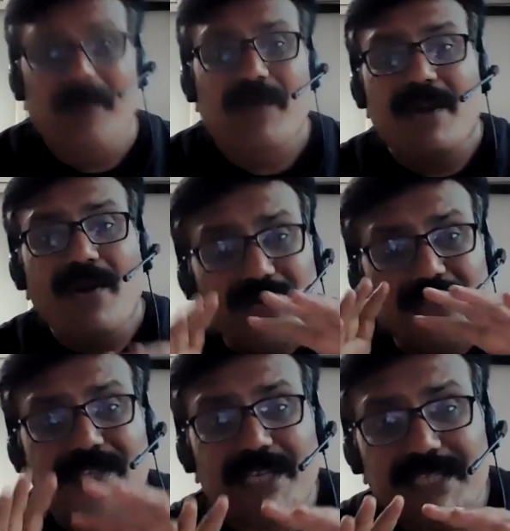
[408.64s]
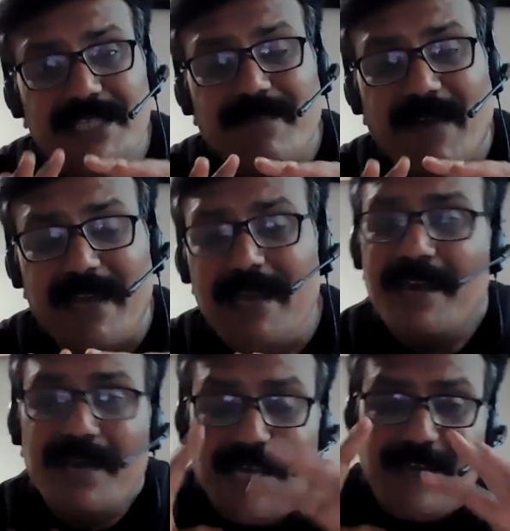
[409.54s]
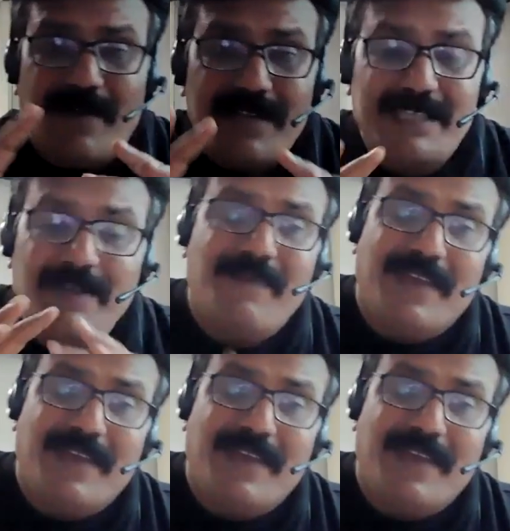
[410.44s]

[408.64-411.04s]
You cannot justify yourself